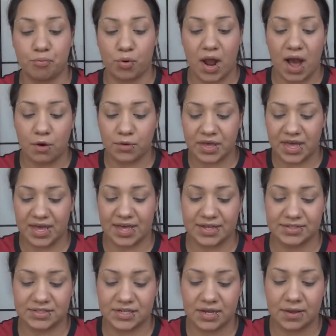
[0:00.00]
Brow
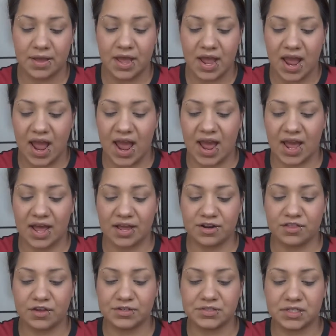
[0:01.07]
Kit.
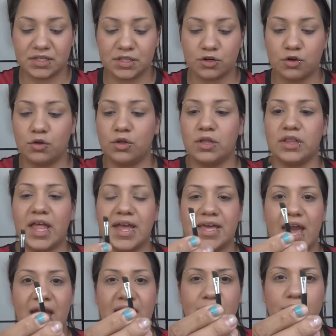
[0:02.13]
And there's a little
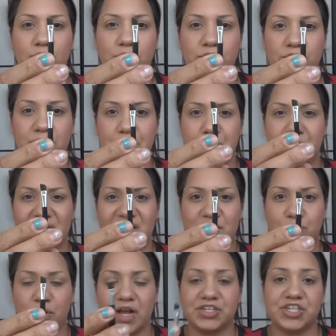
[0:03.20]
like angled mini
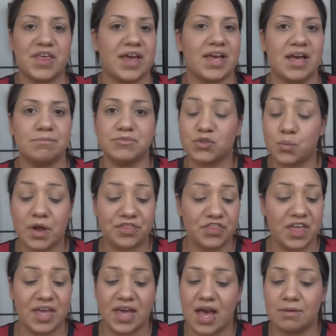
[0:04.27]
brush that comes with
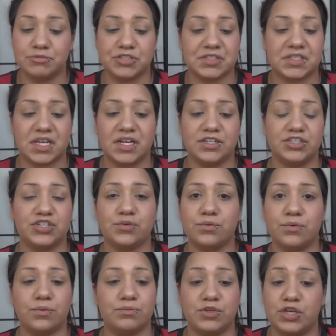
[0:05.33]
it. I'm just going
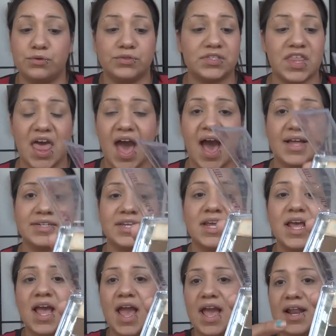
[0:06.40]
to use that.
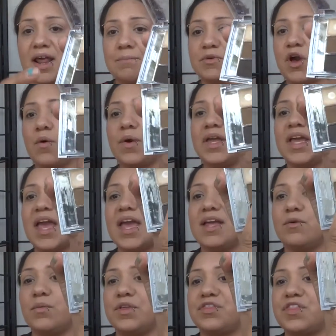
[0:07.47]
And I'm going
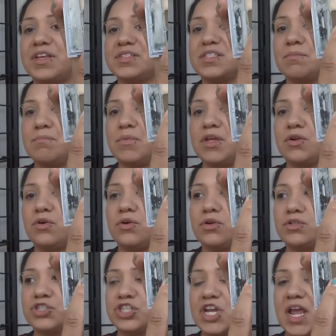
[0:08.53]
in with this
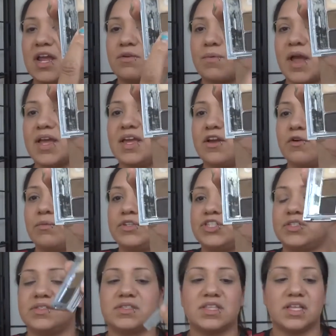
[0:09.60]
middle shade right here,
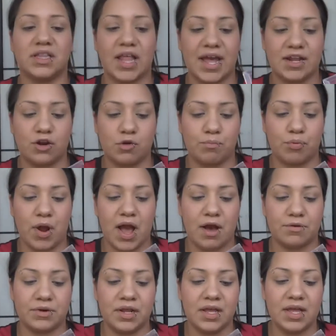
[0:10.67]
which is the lighter
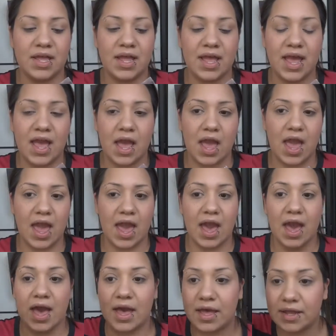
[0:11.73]
brown.
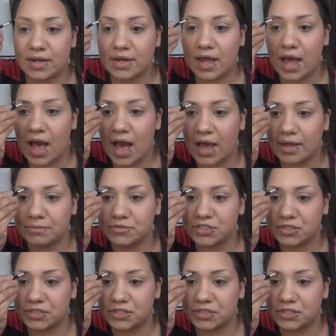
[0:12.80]
And I'm